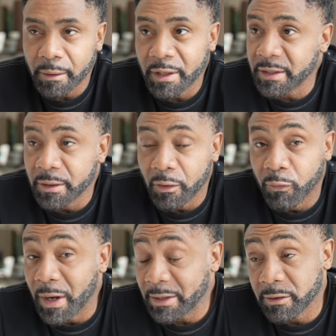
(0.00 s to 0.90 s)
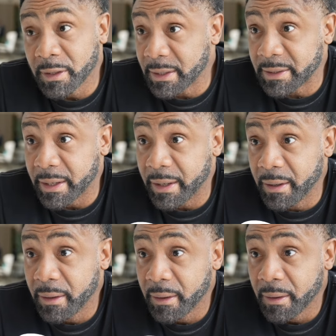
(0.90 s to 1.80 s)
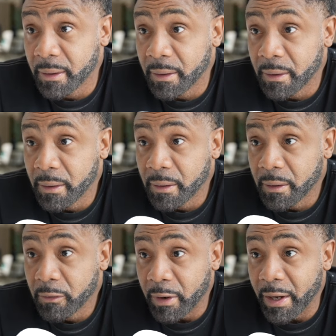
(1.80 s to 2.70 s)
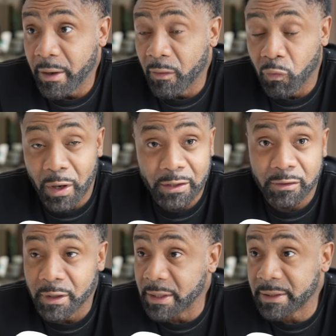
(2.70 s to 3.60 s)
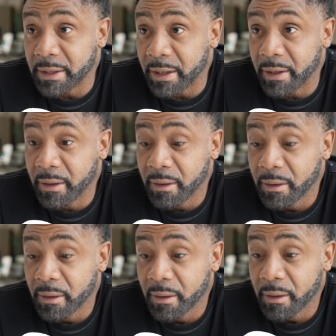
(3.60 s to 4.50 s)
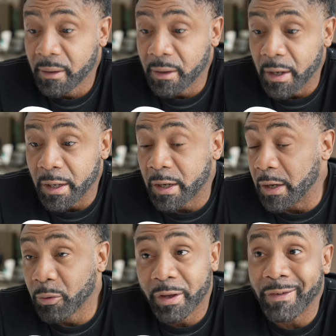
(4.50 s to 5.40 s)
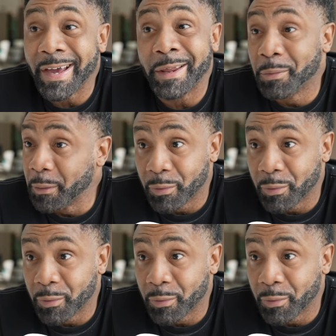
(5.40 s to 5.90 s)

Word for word: no. listen, of what I saw yesterday, right? Of what I saw yesterday, Ngannou will give anybody